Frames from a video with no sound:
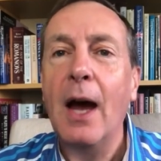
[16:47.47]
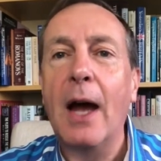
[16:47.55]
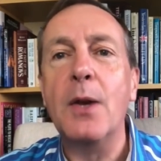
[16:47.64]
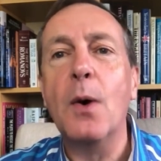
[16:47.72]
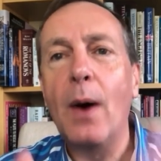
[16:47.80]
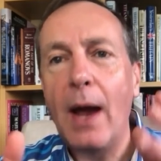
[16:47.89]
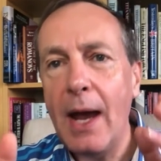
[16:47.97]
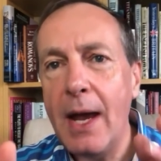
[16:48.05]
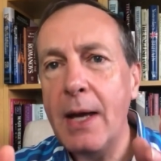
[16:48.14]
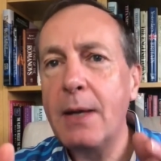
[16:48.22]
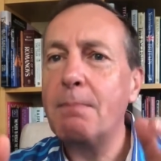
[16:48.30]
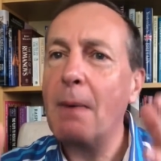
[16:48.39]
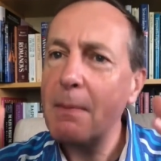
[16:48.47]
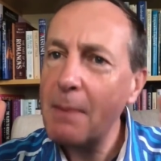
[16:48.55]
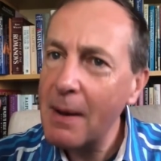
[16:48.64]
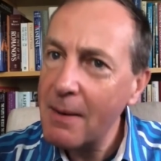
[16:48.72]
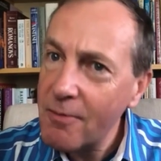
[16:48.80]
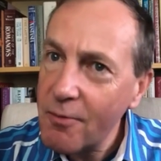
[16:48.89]
And your head might
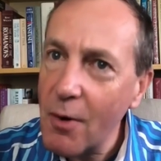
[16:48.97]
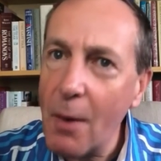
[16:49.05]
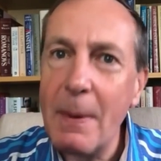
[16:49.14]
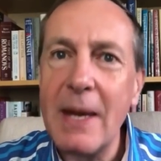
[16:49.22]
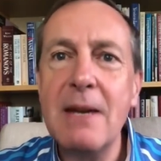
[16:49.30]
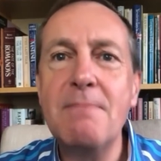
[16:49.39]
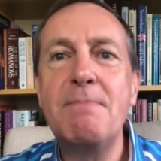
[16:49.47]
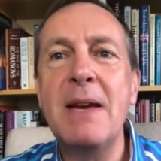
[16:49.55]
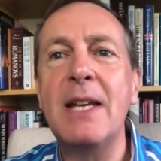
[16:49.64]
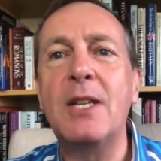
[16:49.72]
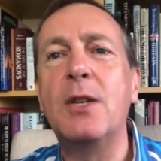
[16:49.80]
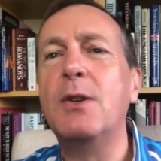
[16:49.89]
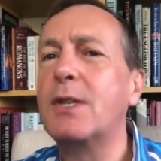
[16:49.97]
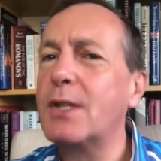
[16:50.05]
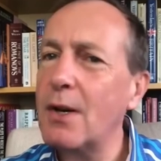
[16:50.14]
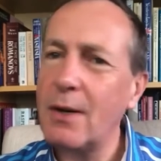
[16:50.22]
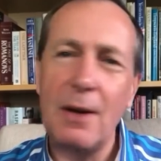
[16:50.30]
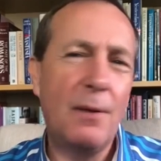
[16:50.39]
be throbbing a bit. You're
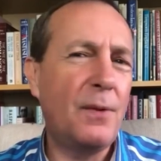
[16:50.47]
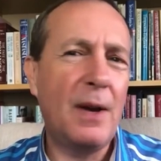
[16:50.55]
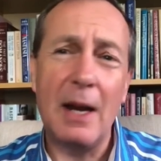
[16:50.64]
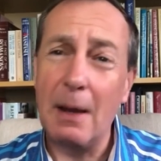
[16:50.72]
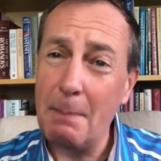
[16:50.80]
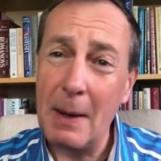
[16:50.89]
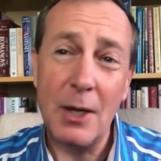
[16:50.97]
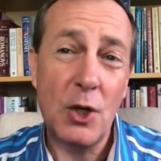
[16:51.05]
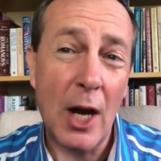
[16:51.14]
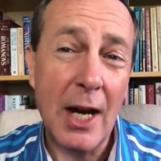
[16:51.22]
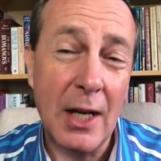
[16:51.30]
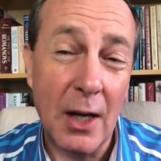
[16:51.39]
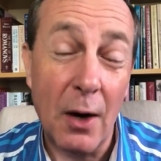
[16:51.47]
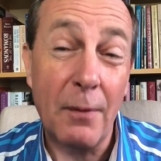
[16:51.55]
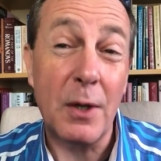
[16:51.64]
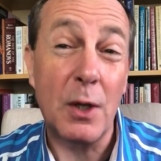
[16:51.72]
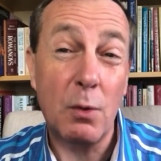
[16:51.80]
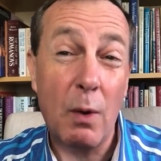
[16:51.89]
certainly feeling a bit jaded
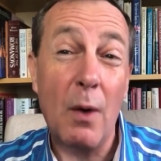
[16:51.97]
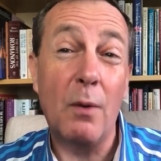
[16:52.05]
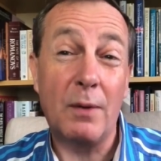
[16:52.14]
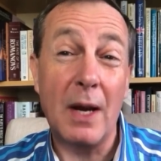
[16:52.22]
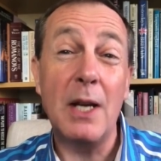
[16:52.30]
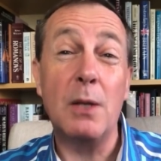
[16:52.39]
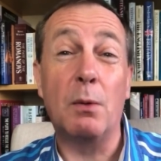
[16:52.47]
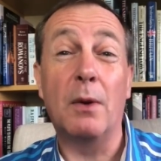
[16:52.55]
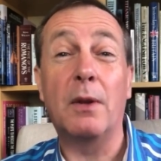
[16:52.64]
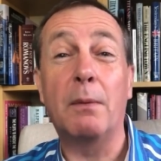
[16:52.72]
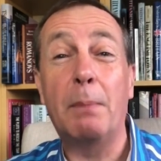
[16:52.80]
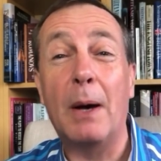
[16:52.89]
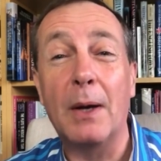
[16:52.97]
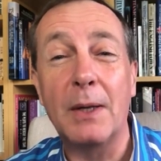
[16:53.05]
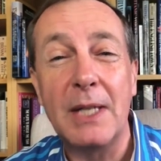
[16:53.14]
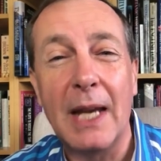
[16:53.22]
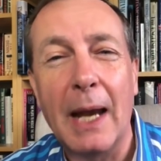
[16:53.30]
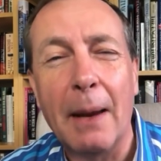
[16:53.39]
after 12 days worth of
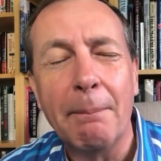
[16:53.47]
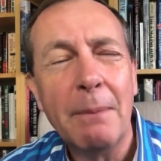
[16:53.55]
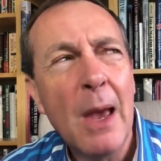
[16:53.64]
partying.